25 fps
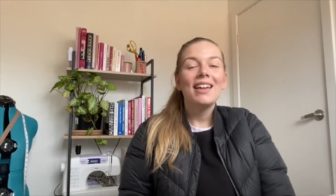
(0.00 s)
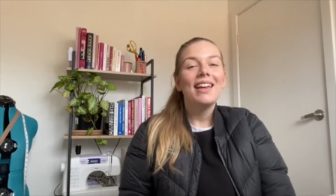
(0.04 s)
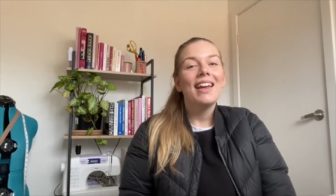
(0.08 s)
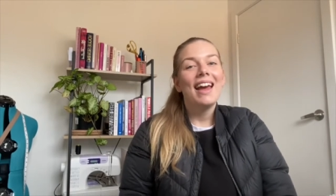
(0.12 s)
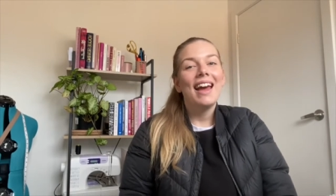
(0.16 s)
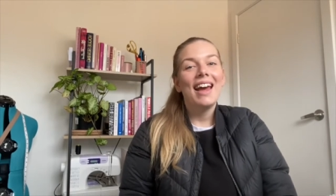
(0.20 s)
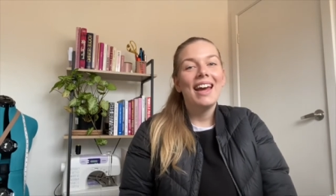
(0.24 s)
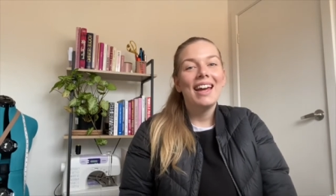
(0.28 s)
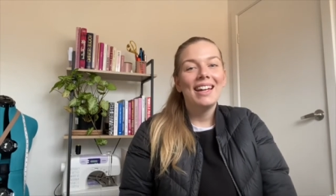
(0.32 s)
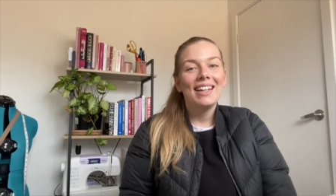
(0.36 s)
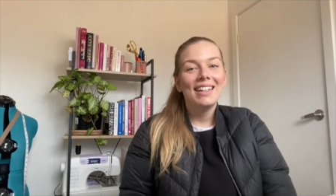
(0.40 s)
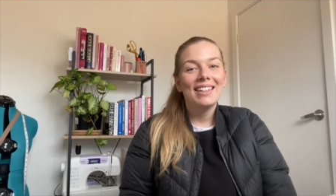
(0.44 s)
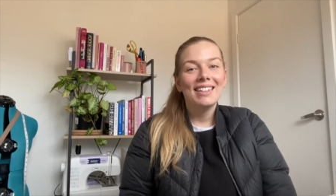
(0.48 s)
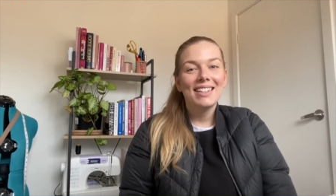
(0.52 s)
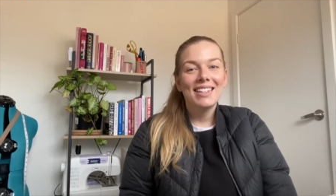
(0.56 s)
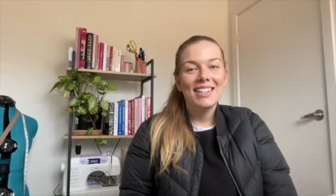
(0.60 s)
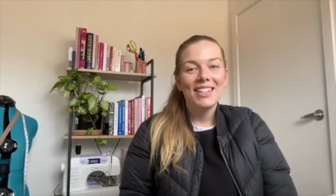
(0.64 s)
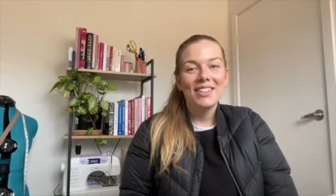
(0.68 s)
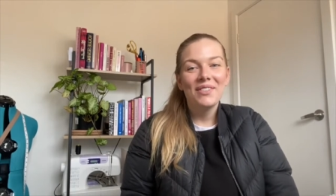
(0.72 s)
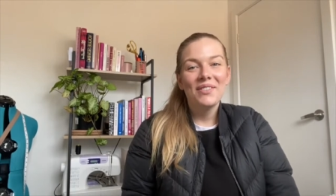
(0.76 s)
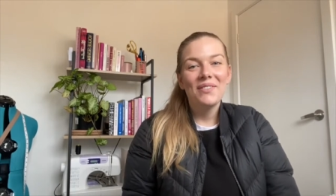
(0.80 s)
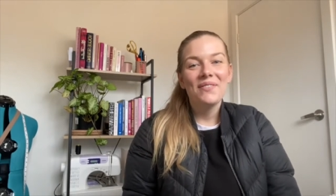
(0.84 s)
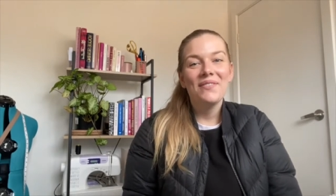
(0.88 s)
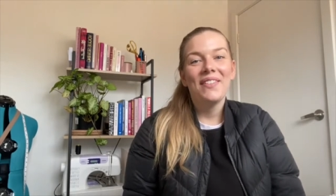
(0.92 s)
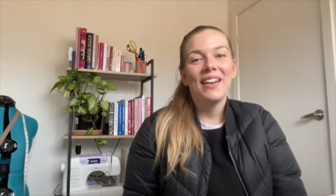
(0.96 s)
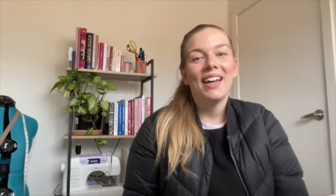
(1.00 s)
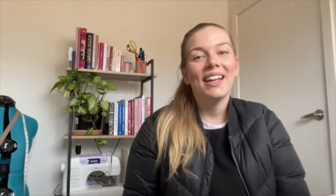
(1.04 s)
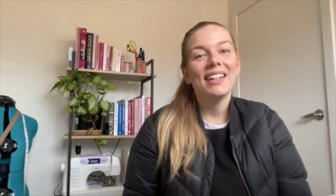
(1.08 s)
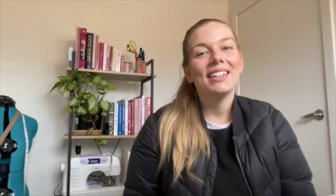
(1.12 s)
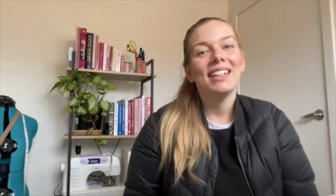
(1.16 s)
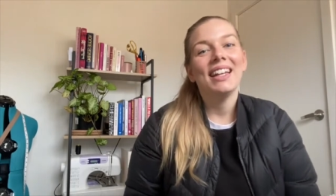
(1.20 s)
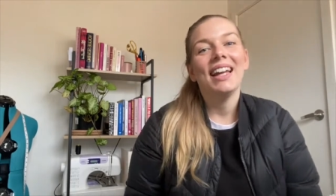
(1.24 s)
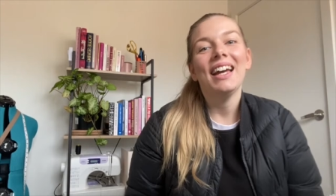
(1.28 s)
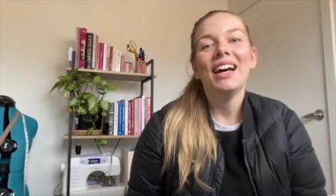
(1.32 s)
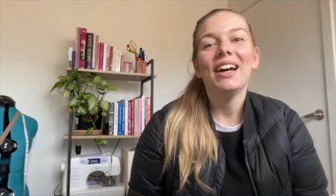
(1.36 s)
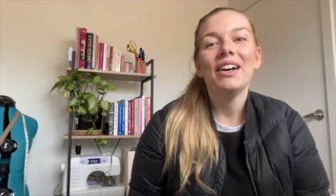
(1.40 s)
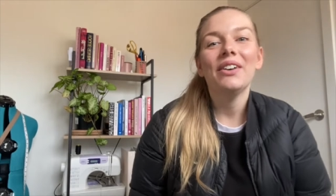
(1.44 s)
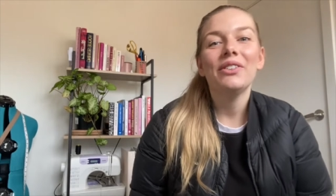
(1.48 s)
Hey, so I'm back
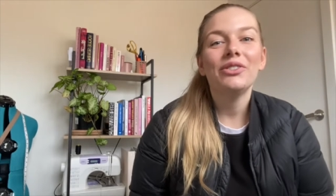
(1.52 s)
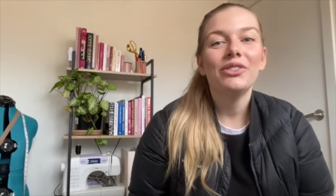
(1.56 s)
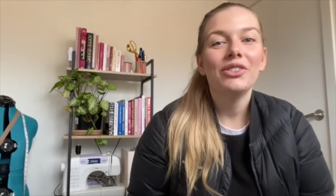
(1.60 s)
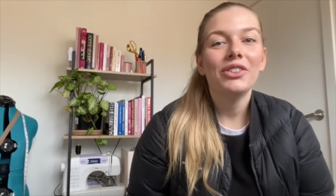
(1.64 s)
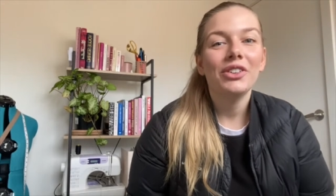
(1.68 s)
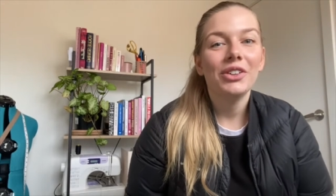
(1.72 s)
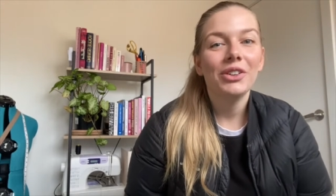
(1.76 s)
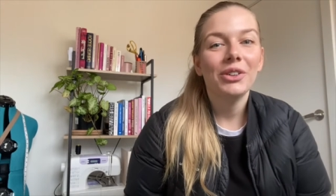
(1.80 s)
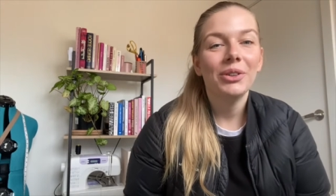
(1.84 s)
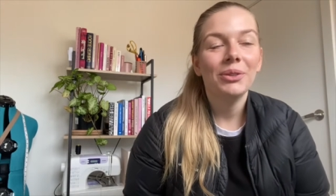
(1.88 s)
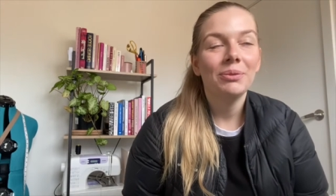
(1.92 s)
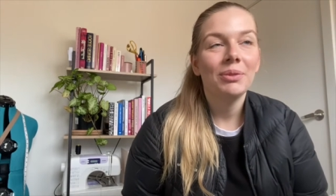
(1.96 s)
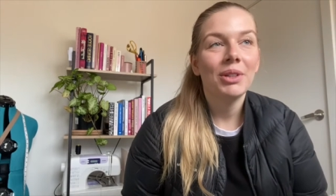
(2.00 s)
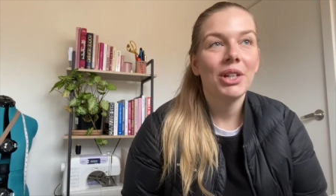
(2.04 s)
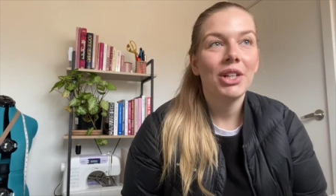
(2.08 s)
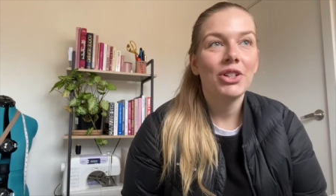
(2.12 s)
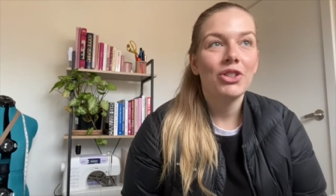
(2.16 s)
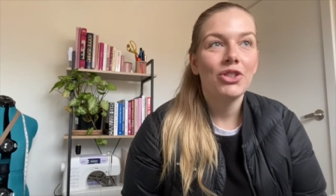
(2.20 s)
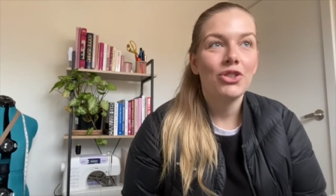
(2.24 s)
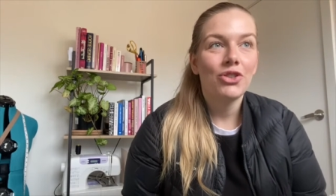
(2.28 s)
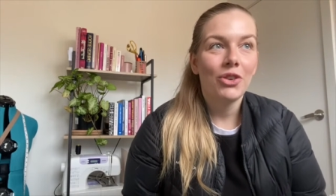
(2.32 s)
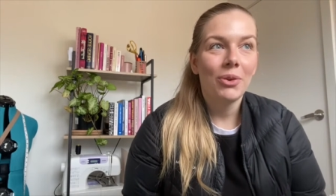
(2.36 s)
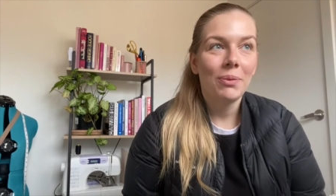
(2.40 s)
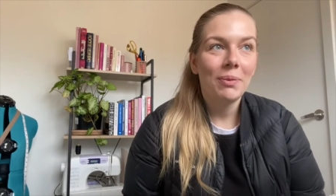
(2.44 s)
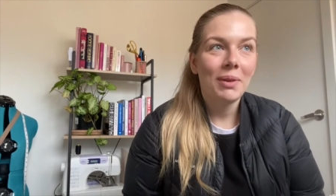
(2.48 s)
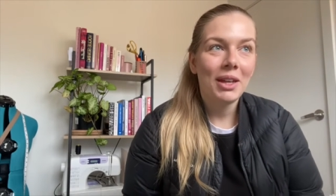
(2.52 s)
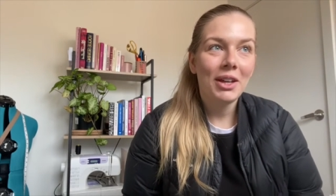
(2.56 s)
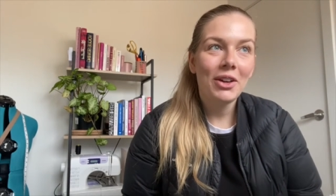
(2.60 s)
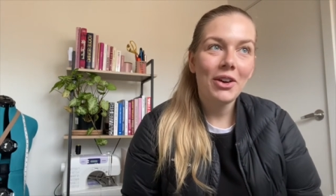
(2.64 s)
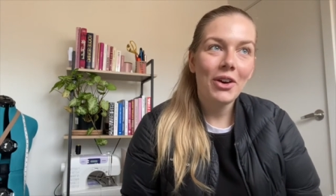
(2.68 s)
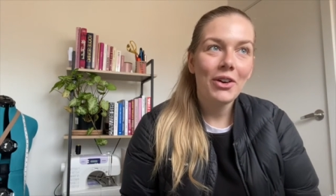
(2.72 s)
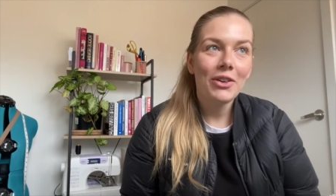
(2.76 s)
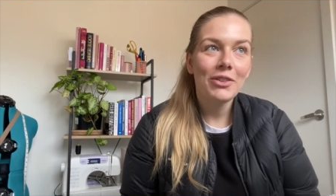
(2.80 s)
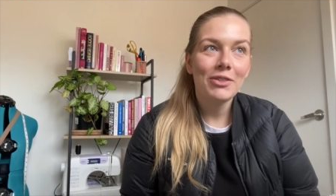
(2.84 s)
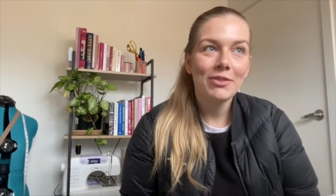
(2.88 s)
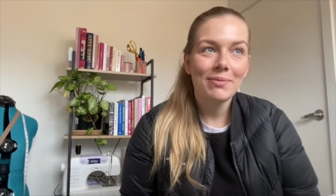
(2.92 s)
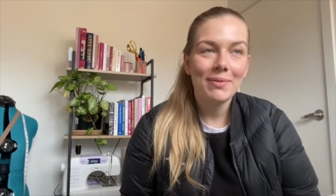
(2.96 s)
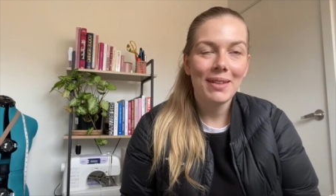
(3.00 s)
now from dropping
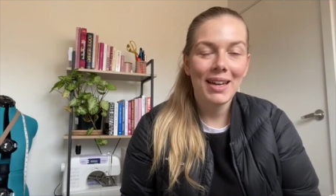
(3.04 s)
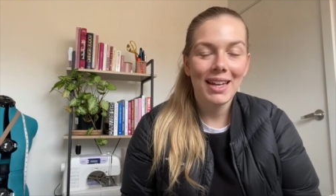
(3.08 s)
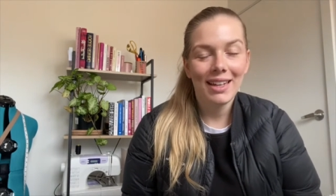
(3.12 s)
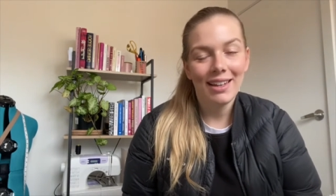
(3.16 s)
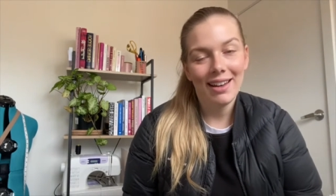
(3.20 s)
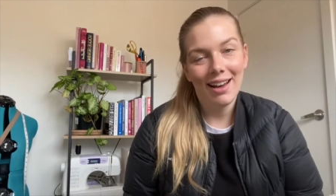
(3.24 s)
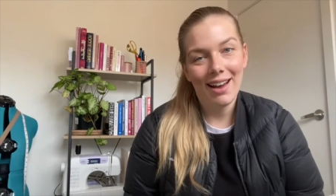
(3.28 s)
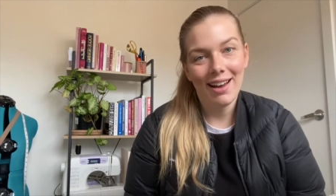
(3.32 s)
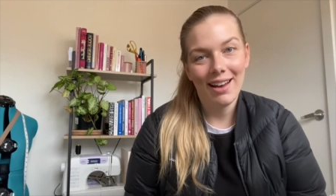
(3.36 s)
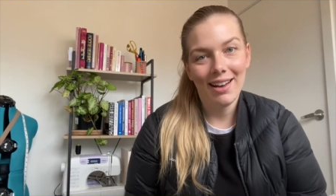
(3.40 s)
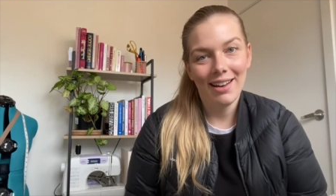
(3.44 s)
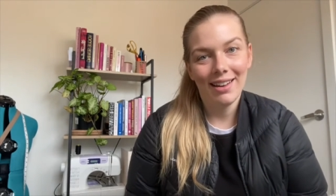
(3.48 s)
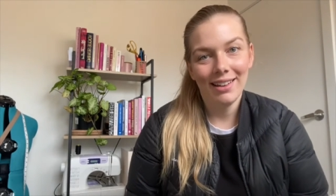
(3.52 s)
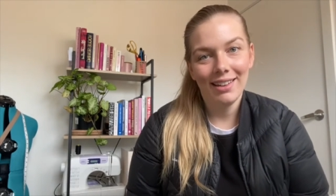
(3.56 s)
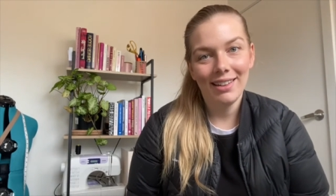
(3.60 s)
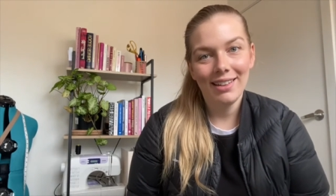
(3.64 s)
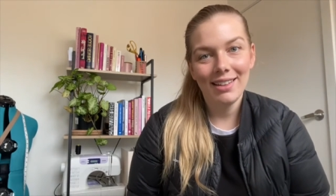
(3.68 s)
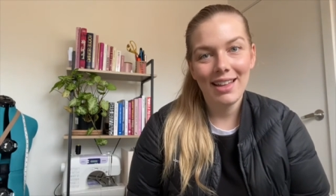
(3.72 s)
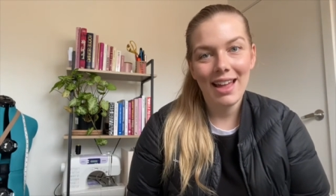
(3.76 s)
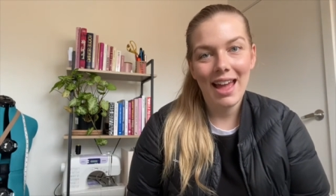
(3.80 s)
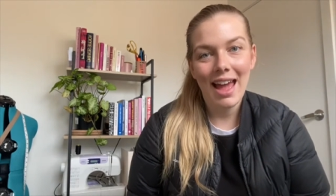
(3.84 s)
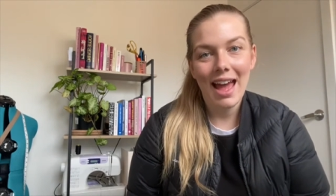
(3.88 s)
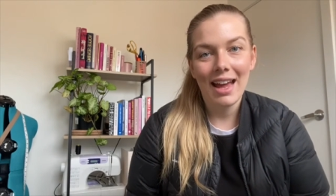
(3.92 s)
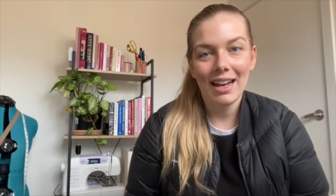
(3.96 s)
off my car,